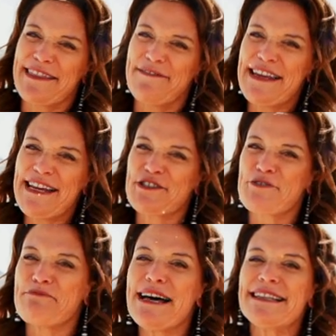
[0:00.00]
of an inch,
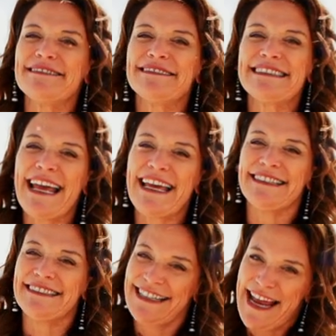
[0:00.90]
but hey,
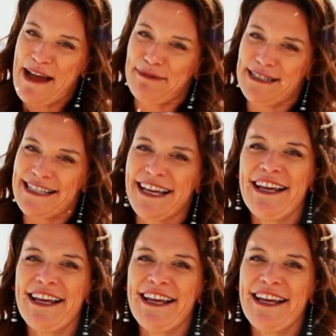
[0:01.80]
it happened.